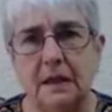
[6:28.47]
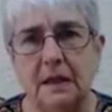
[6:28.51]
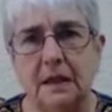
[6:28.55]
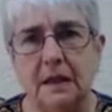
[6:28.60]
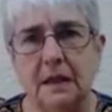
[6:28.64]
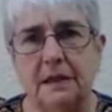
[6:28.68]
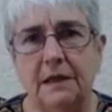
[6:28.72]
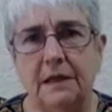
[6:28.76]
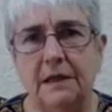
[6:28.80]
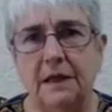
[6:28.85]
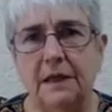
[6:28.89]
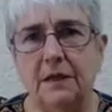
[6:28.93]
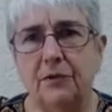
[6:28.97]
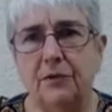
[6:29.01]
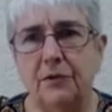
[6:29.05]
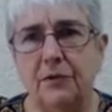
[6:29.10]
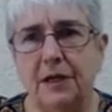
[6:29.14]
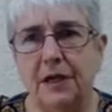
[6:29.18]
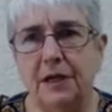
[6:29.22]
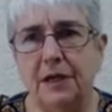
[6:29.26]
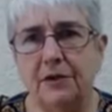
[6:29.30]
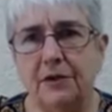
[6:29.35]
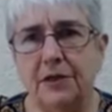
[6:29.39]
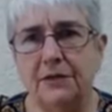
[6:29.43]
and the
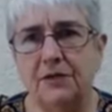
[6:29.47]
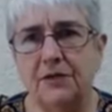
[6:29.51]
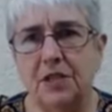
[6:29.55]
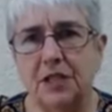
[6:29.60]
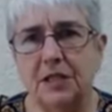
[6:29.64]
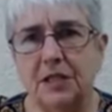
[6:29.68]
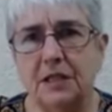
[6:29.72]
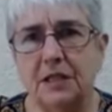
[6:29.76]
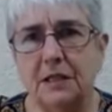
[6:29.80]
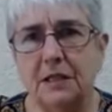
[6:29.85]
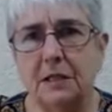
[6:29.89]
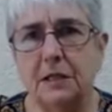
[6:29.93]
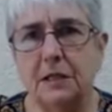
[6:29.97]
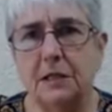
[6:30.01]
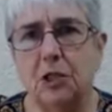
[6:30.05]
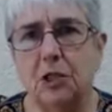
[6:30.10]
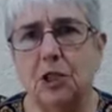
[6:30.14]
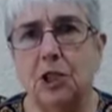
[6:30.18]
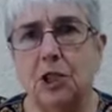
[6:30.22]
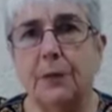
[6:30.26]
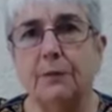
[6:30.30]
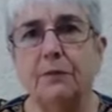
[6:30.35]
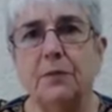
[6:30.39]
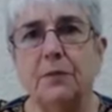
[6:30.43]
narrative just
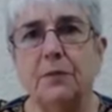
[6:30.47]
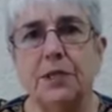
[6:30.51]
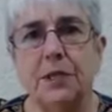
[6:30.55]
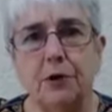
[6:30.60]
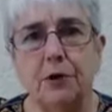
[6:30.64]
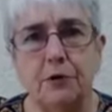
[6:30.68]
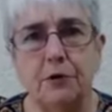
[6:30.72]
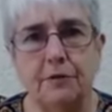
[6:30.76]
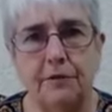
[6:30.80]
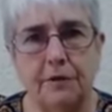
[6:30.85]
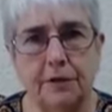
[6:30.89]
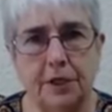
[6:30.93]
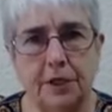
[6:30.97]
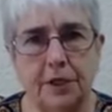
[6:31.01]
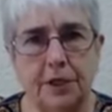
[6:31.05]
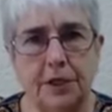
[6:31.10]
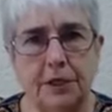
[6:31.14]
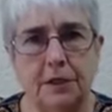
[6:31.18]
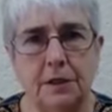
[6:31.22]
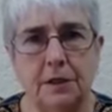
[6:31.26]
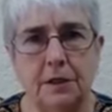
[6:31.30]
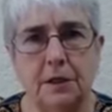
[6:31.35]
jumps over it.